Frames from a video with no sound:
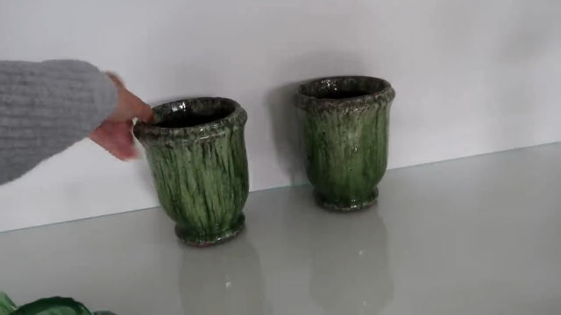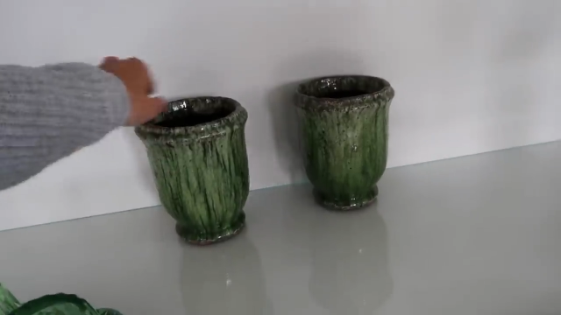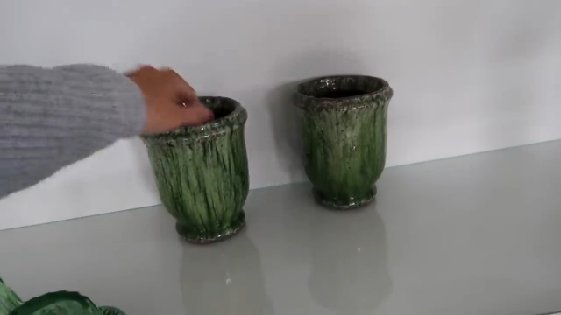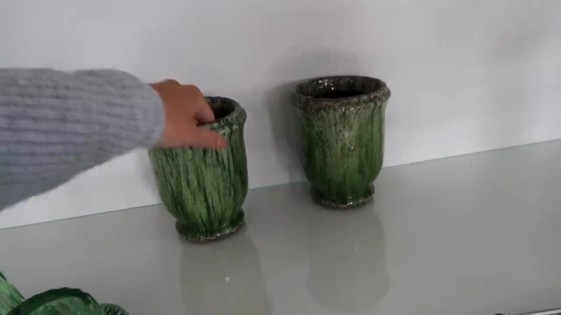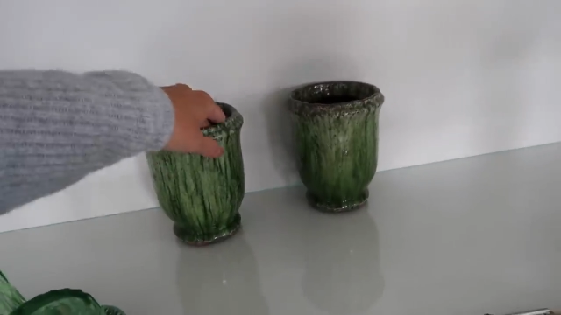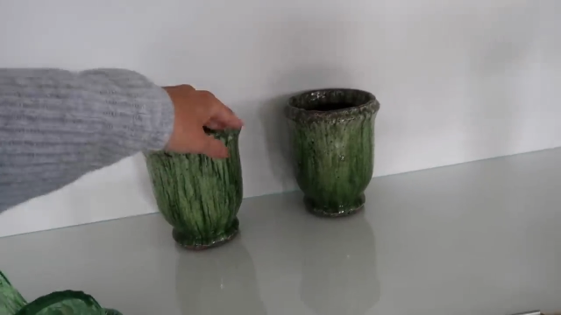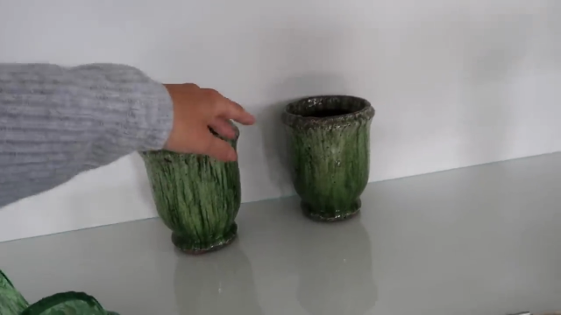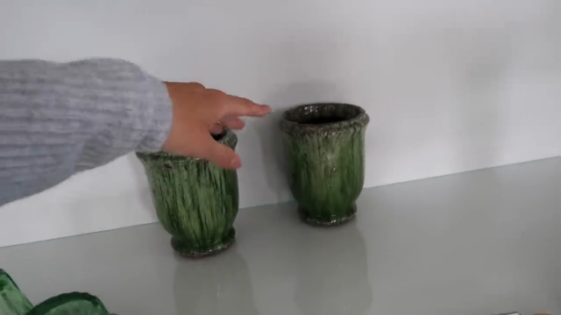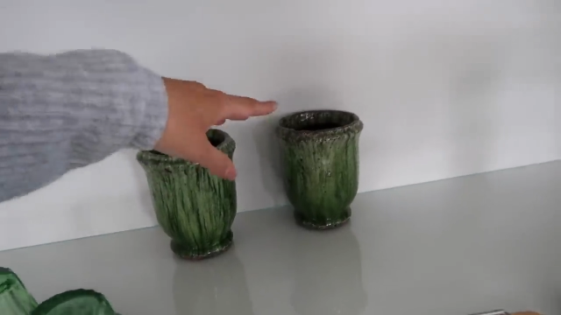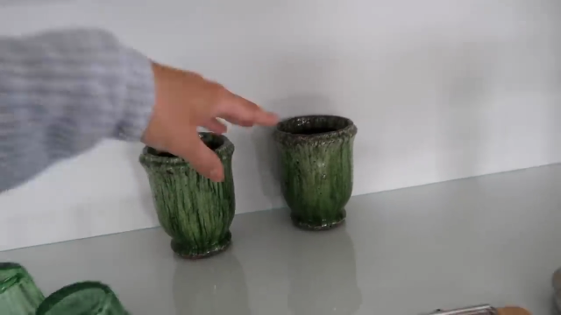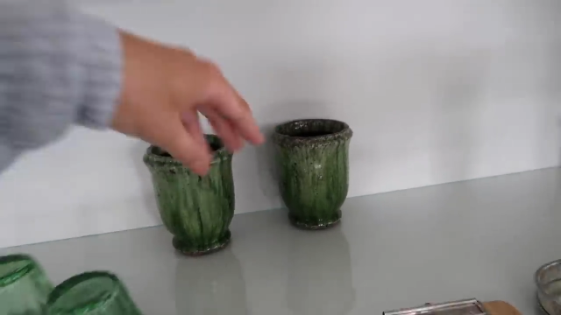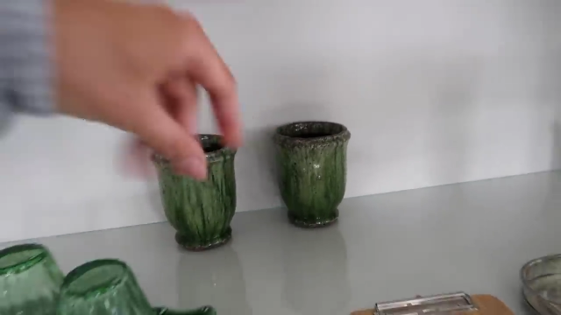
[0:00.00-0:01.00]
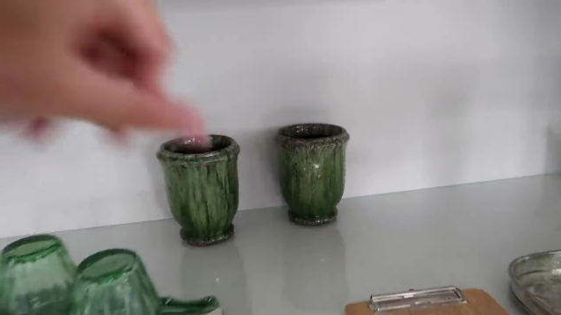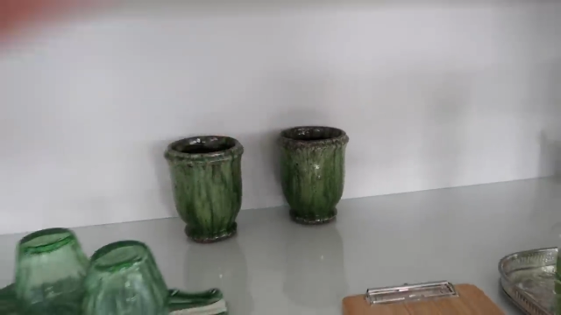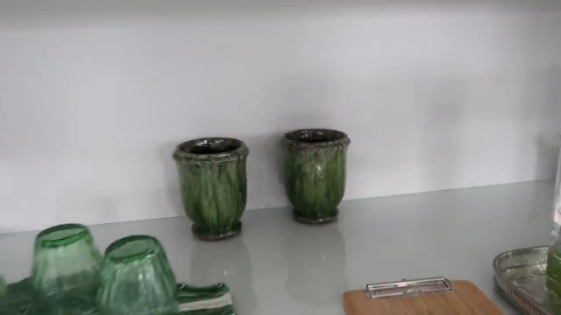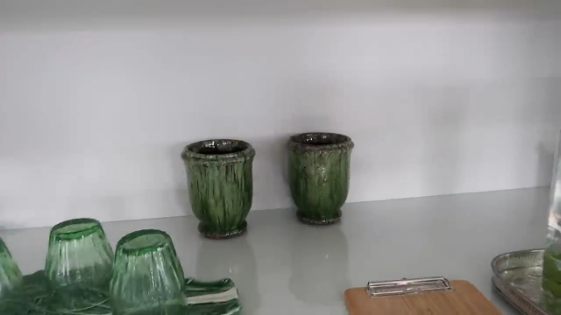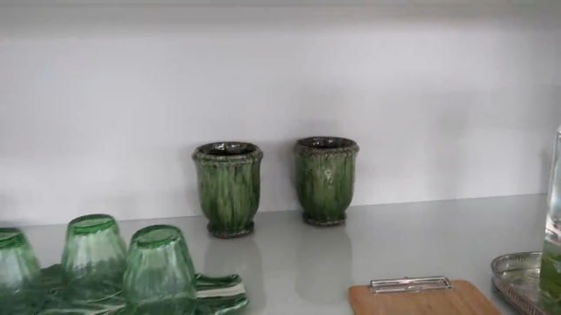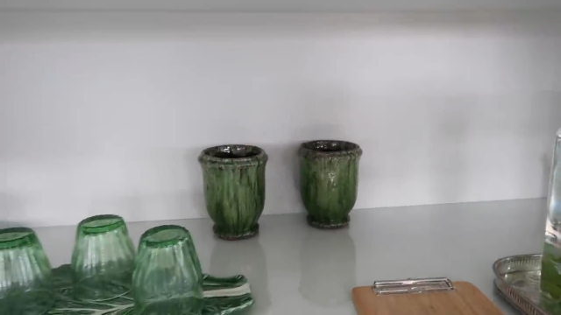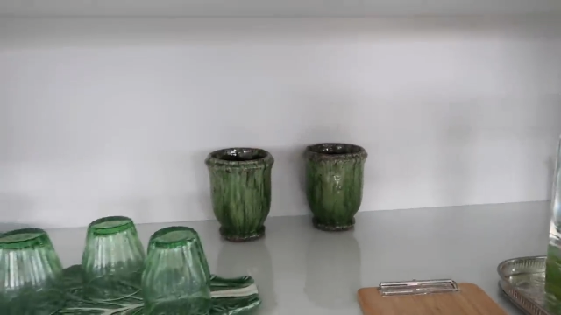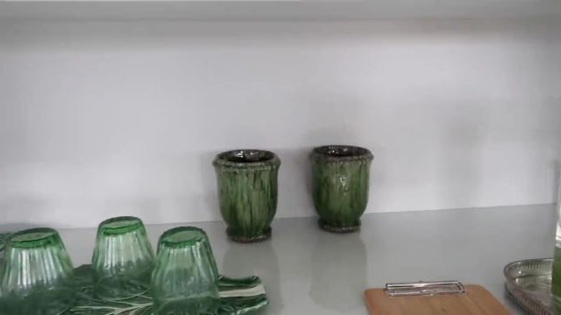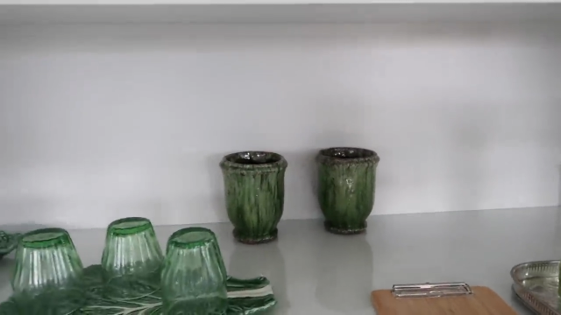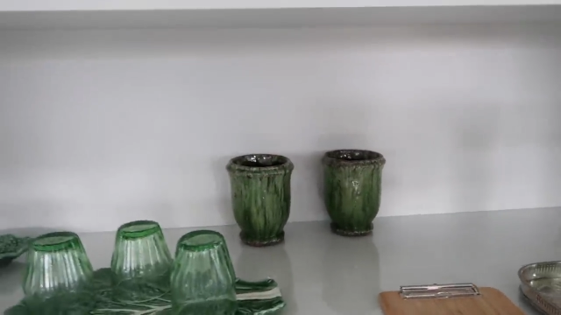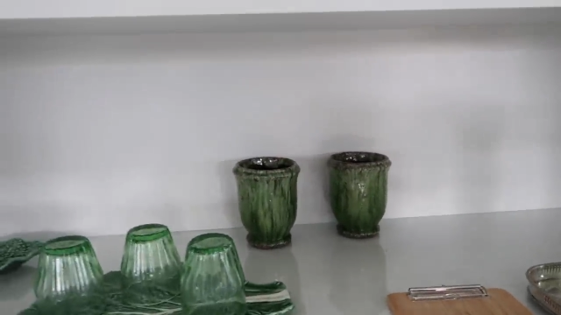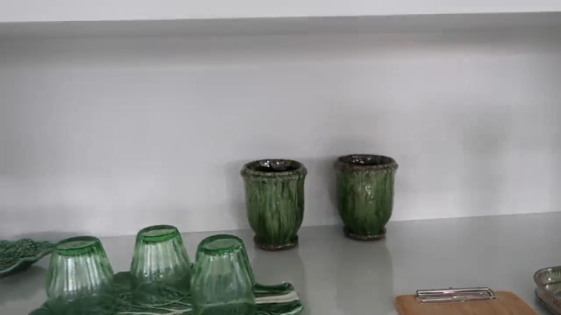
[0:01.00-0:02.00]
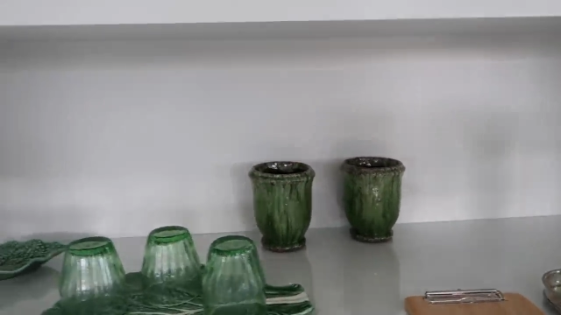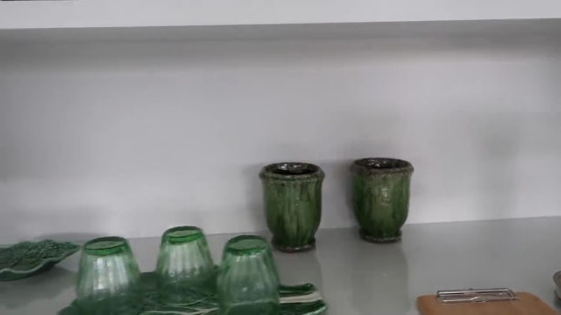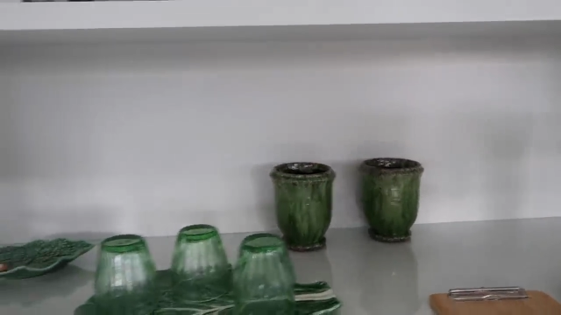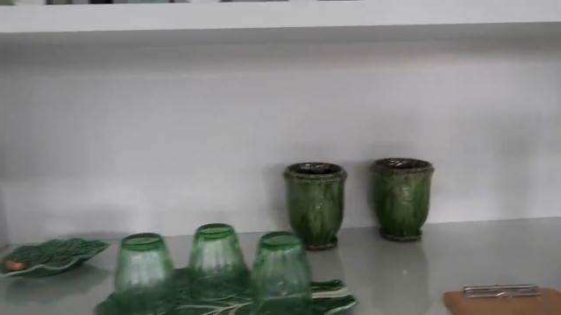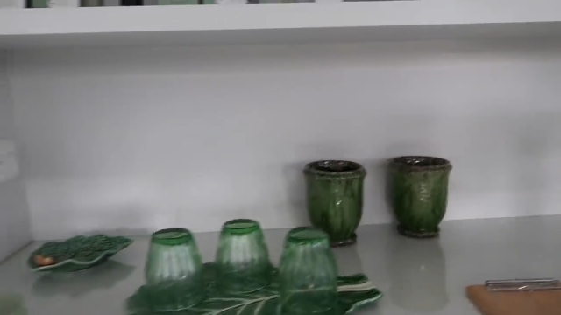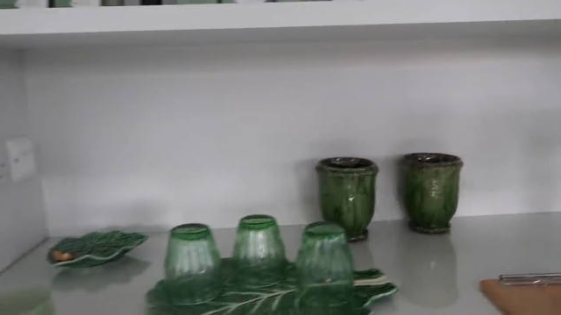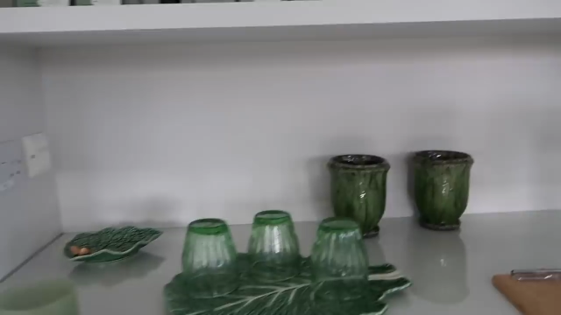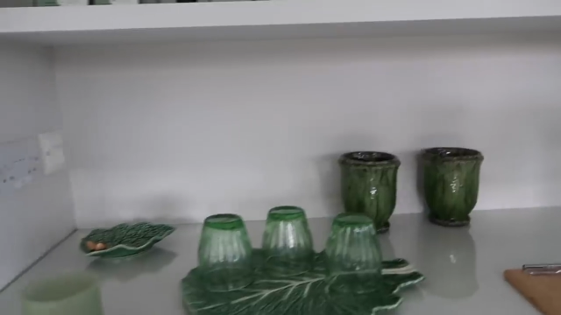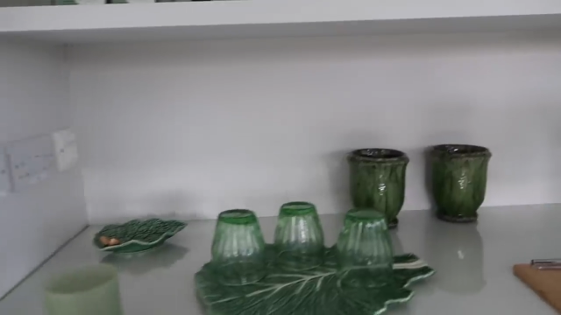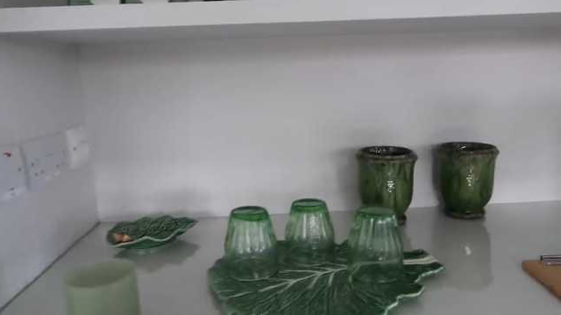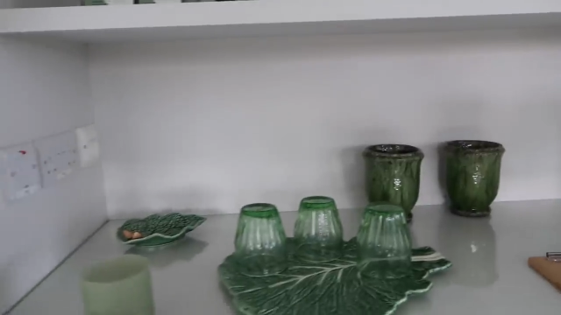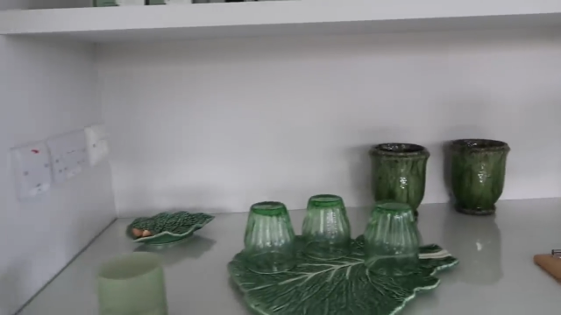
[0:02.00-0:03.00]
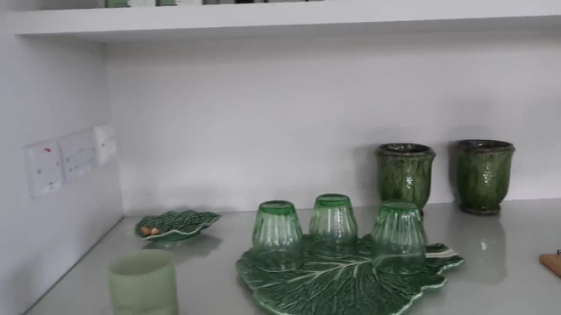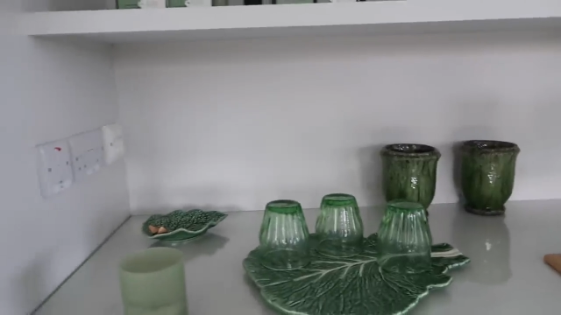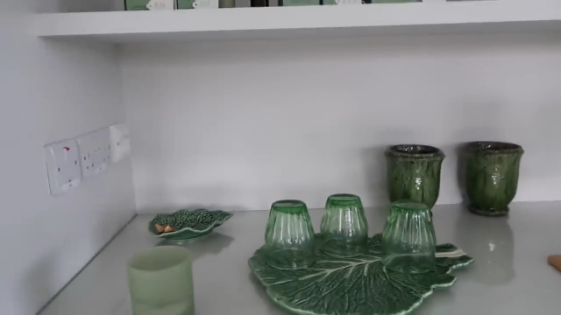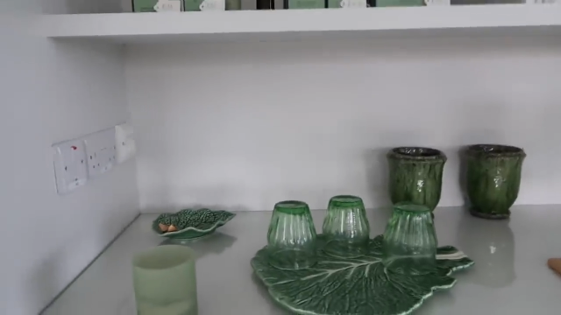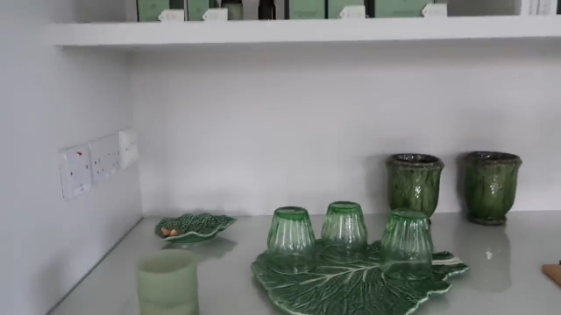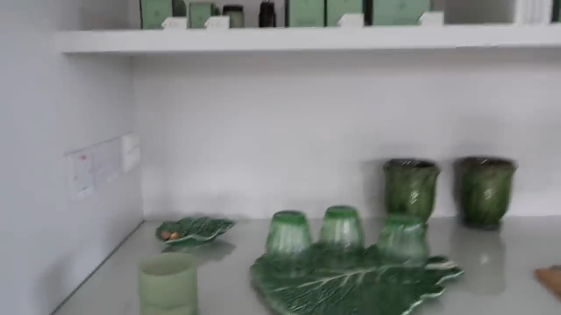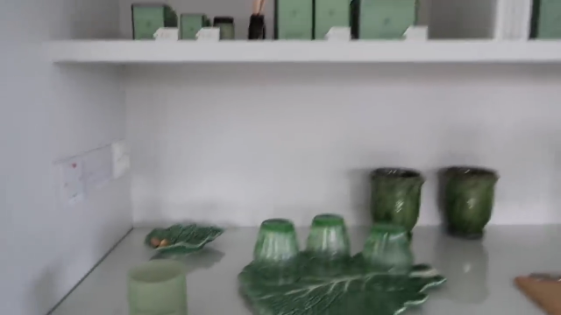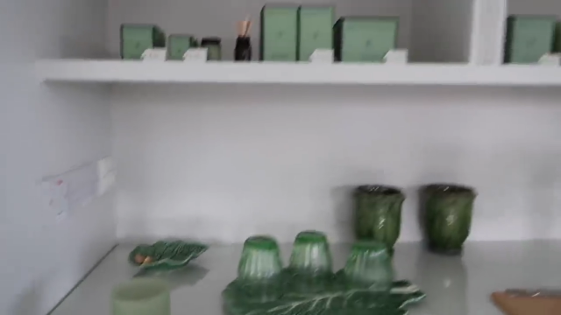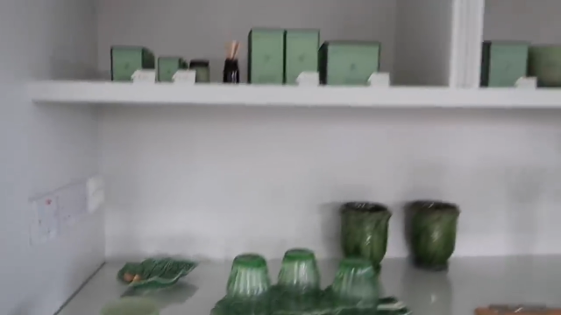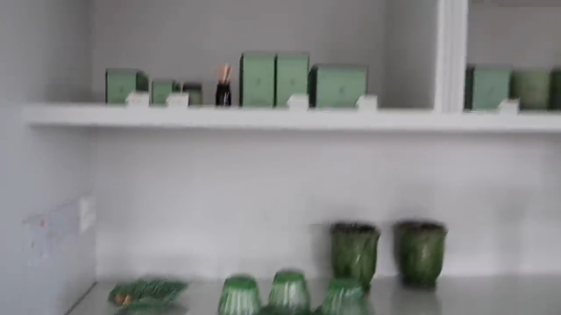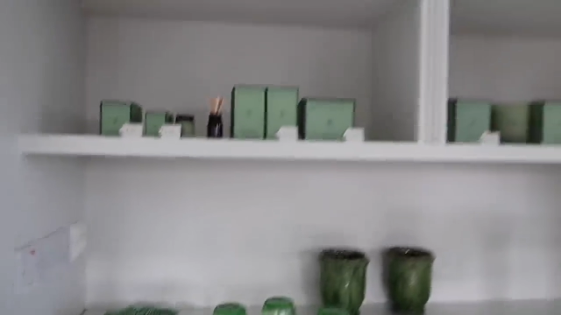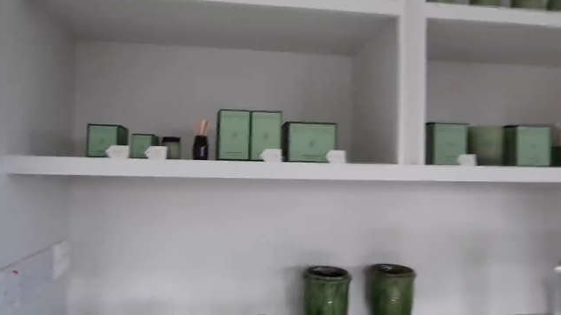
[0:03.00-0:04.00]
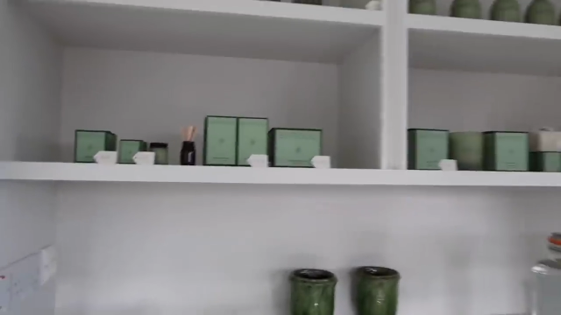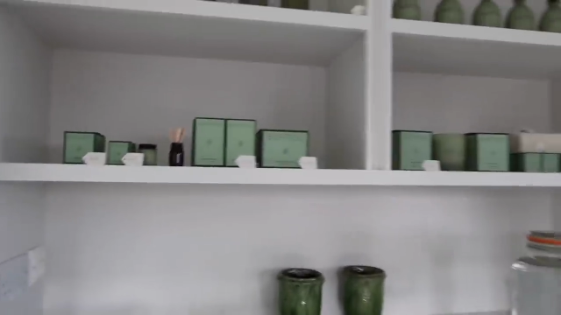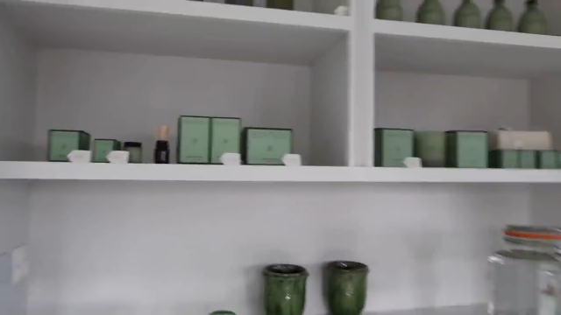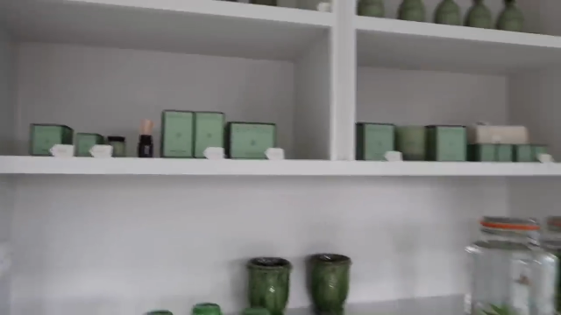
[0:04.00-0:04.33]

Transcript: No face is visible, so there are no lips to read.